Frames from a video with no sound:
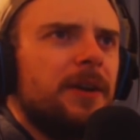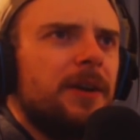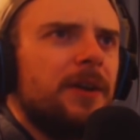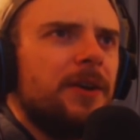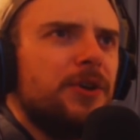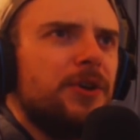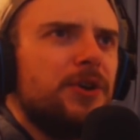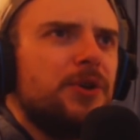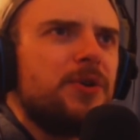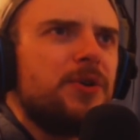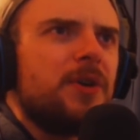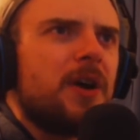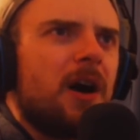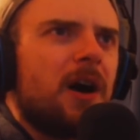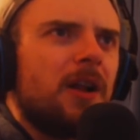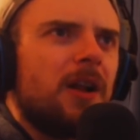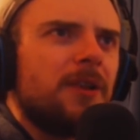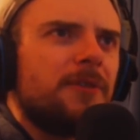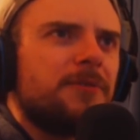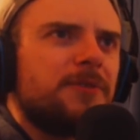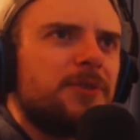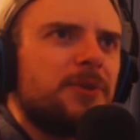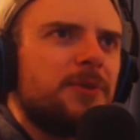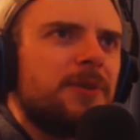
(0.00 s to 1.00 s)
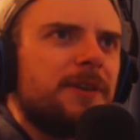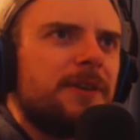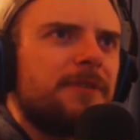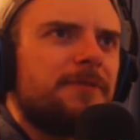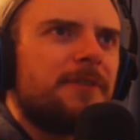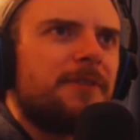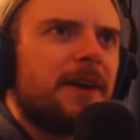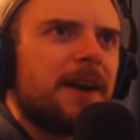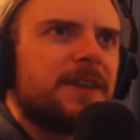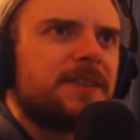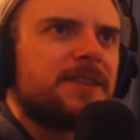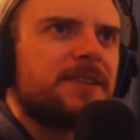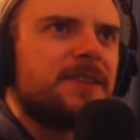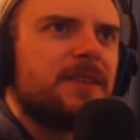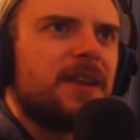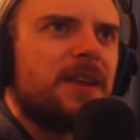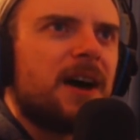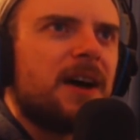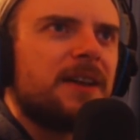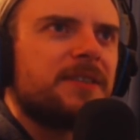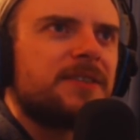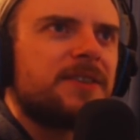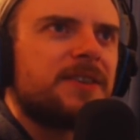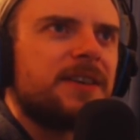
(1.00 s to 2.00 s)
New Call of Duty fights
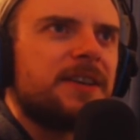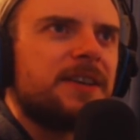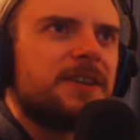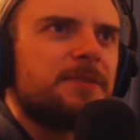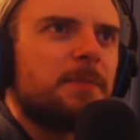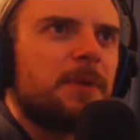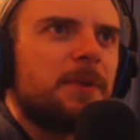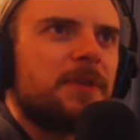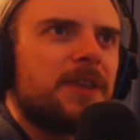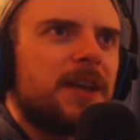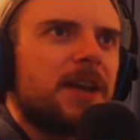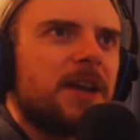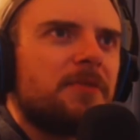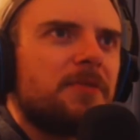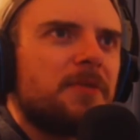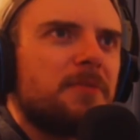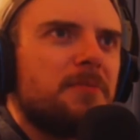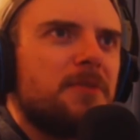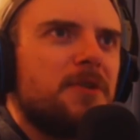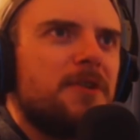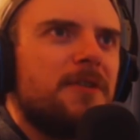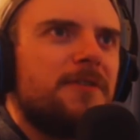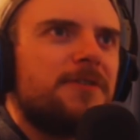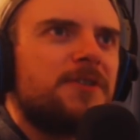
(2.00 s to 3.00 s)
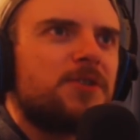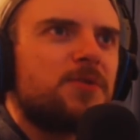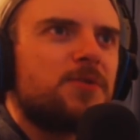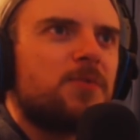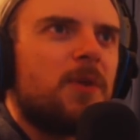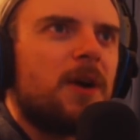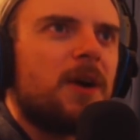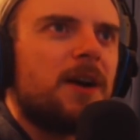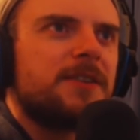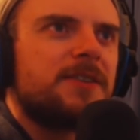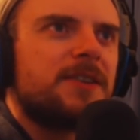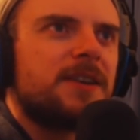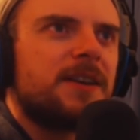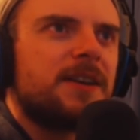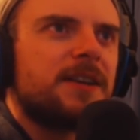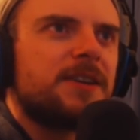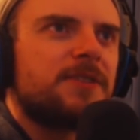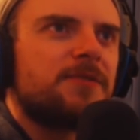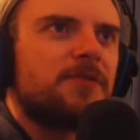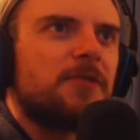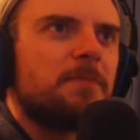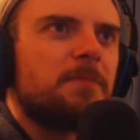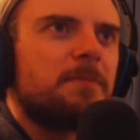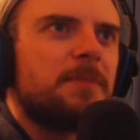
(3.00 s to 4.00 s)
Nazis, but they removed swastikas
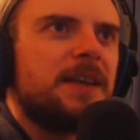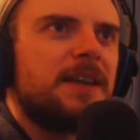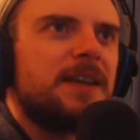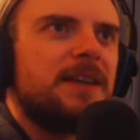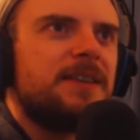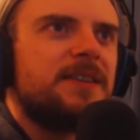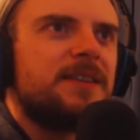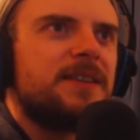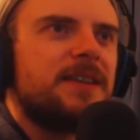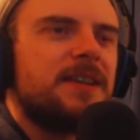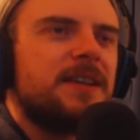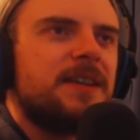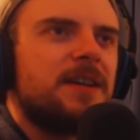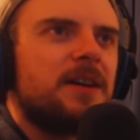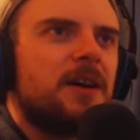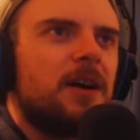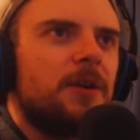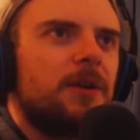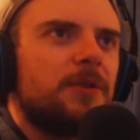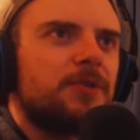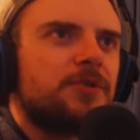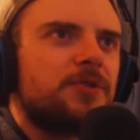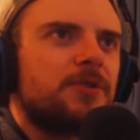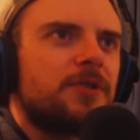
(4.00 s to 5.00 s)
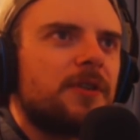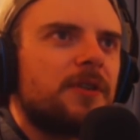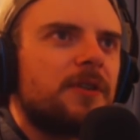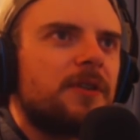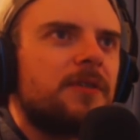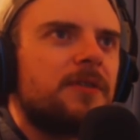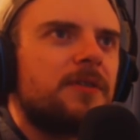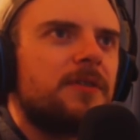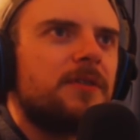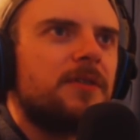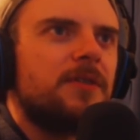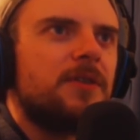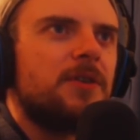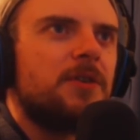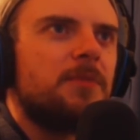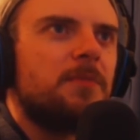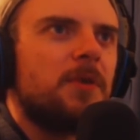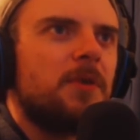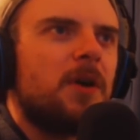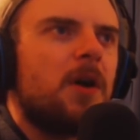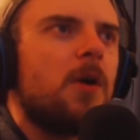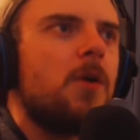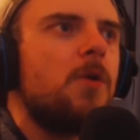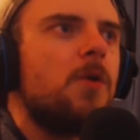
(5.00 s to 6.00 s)
for PC culture. No,
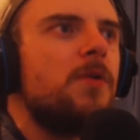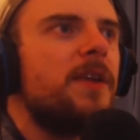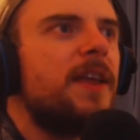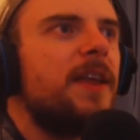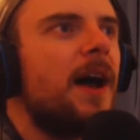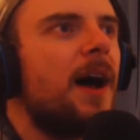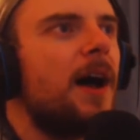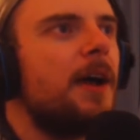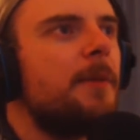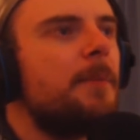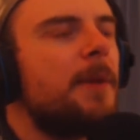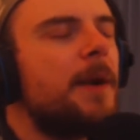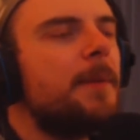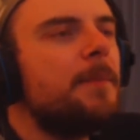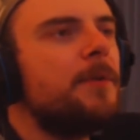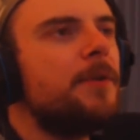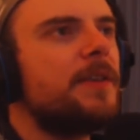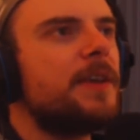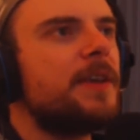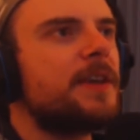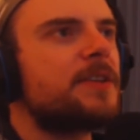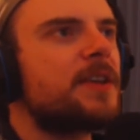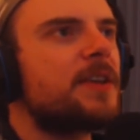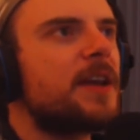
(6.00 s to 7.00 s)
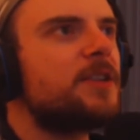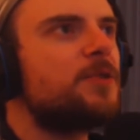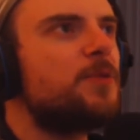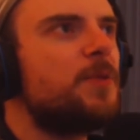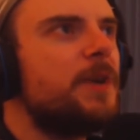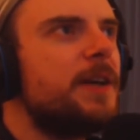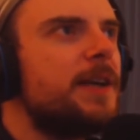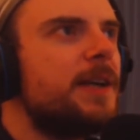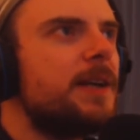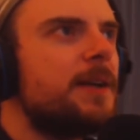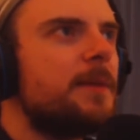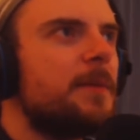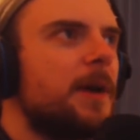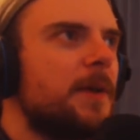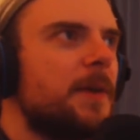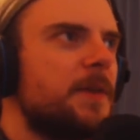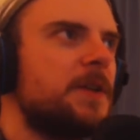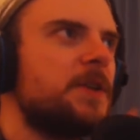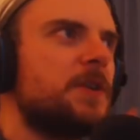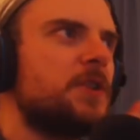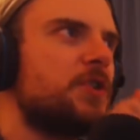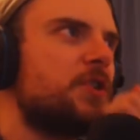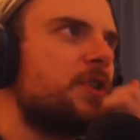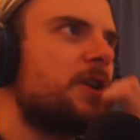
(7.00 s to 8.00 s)
oh yeah, I remember this. I tweeted about
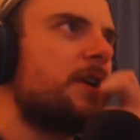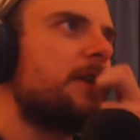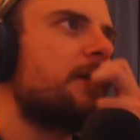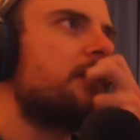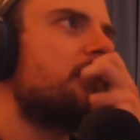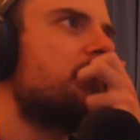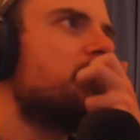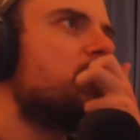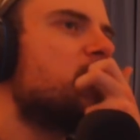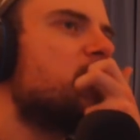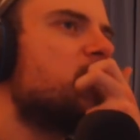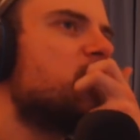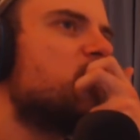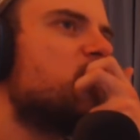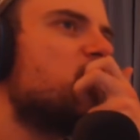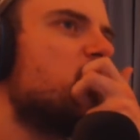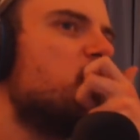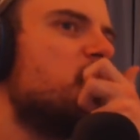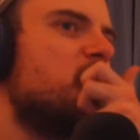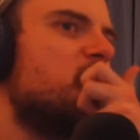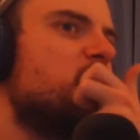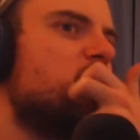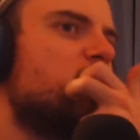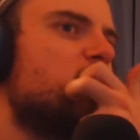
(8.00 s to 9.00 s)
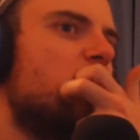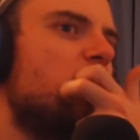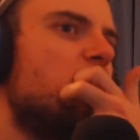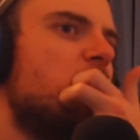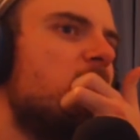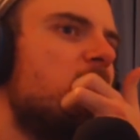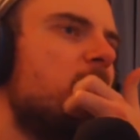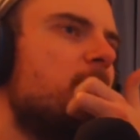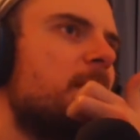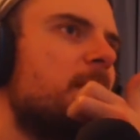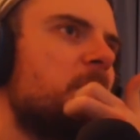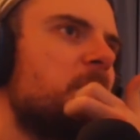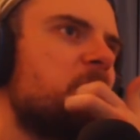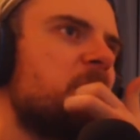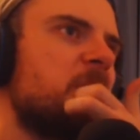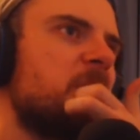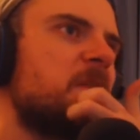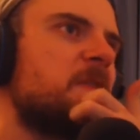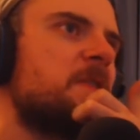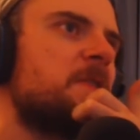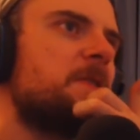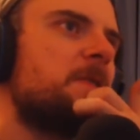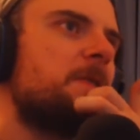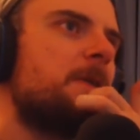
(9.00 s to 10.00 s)
this shit. Somebody told me about
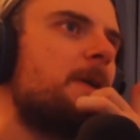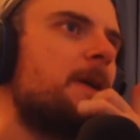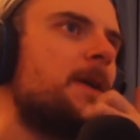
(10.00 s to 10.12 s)
this.